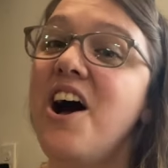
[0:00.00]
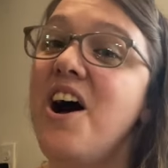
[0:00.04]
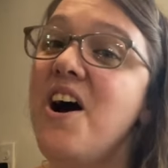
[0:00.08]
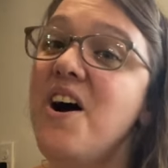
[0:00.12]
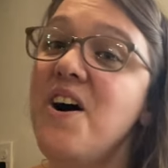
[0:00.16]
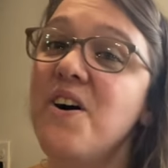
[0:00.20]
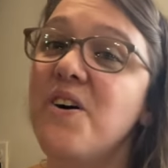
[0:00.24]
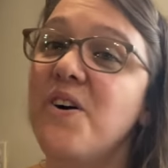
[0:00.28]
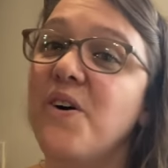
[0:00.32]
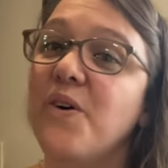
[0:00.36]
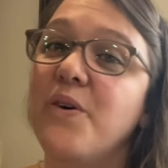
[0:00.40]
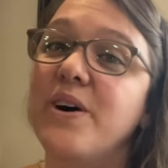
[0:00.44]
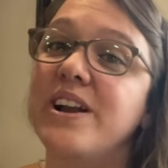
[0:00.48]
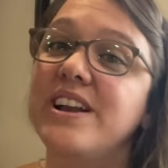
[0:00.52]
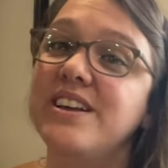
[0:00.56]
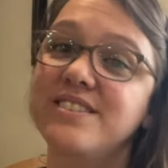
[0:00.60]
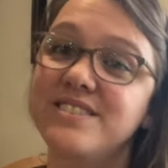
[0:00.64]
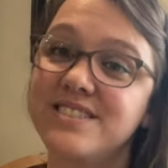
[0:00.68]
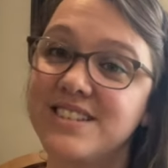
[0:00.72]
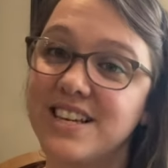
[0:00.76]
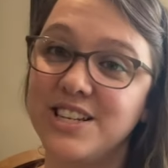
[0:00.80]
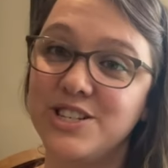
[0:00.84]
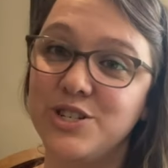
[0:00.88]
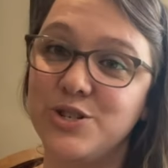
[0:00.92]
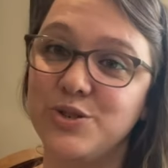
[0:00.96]
oh, what
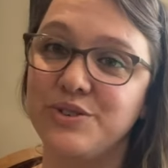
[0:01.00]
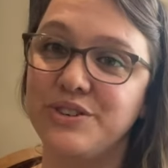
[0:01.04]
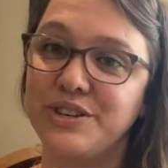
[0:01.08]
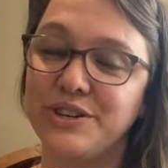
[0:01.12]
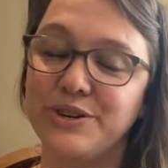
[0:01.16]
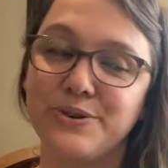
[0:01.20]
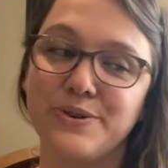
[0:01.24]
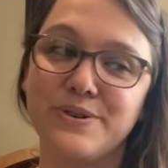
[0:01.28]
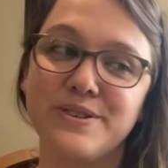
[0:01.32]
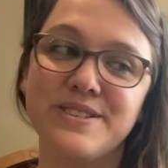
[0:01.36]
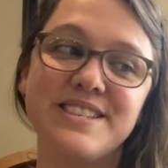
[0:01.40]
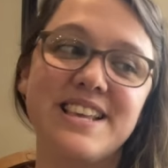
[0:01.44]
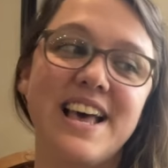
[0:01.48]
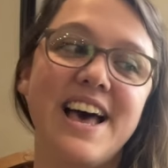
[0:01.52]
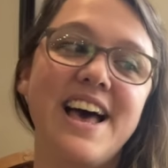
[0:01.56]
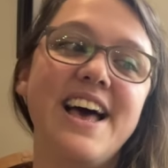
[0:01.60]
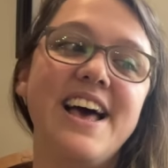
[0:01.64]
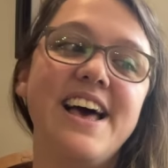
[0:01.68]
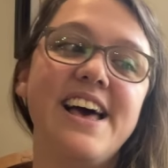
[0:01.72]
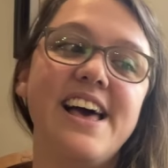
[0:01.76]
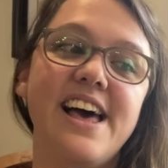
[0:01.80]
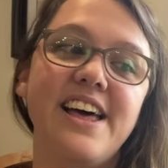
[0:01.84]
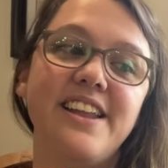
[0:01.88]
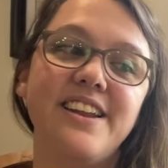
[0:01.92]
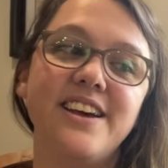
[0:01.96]
else could you use?
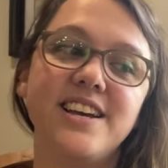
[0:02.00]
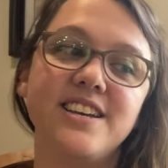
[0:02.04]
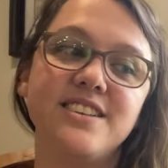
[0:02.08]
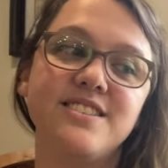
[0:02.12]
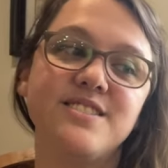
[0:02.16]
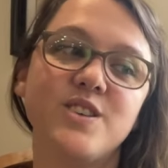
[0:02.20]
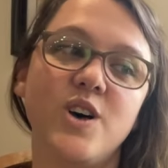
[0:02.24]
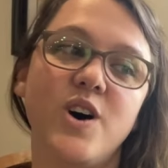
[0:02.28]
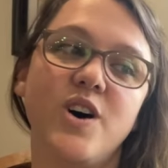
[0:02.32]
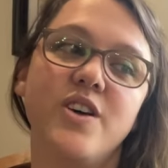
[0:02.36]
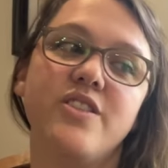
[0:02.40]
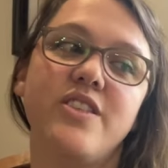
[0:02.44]
And I saw